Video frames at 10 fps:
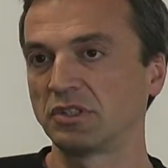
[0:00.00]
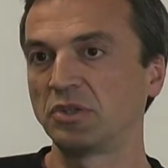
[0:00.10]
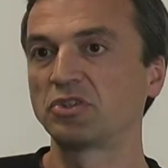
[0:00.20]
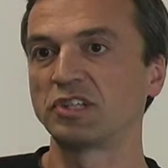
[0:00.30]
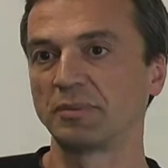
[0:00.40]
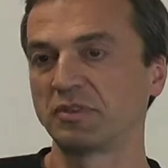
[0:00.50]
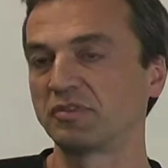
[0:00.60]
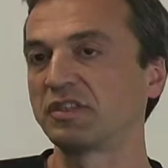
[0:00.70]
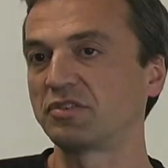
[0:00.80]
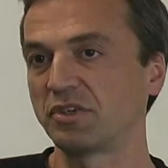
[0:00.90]
huge number of
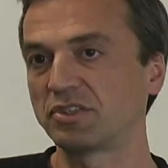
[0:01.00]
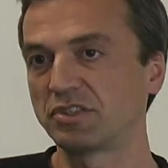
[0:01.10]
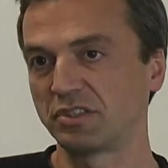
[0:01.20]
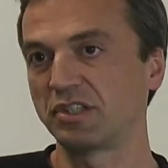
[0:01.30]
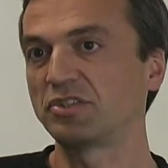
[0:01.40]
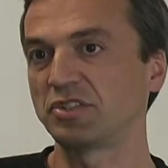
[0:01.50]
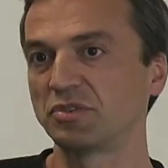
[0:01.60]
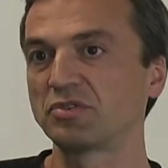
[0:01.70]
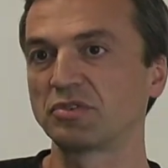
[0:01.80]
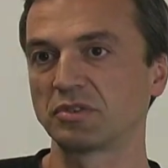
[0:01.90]
research
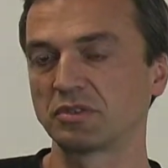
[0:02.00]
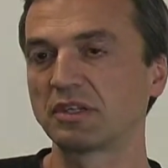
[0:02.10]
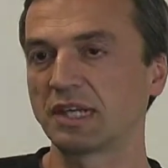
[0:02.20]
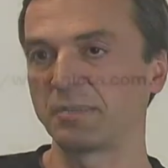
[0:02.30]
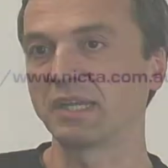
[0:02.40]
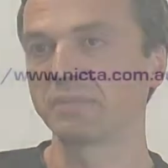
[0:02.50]
issues coming